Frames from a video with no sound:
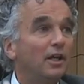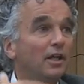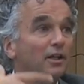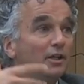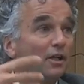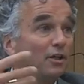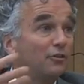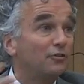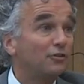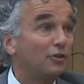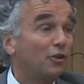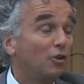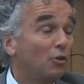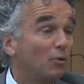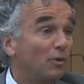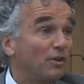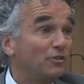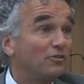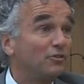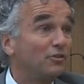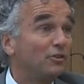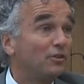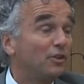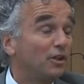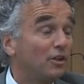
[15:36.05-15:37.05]
and ask a
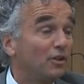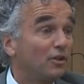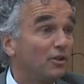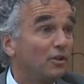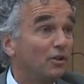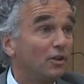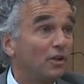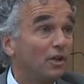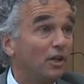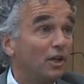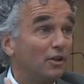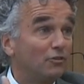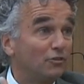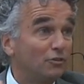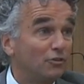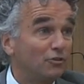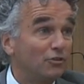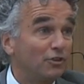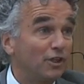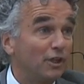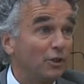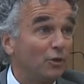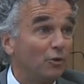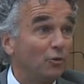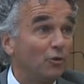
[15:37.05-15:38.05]
question as a
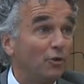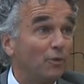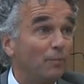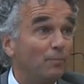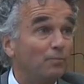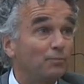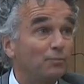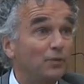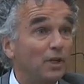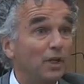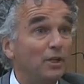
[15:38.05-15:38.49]
shareholder.